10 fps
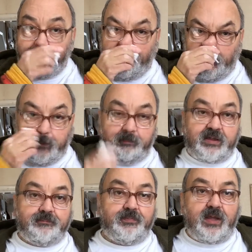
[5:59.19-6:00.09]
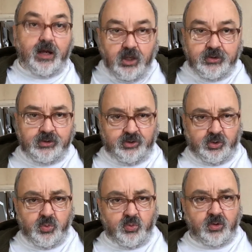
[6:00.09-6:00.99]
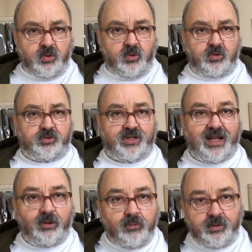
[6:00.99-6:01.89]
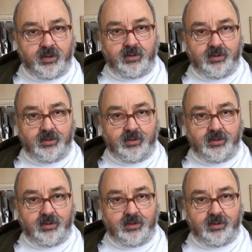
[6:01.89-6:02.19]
pardon me, undo lockdown,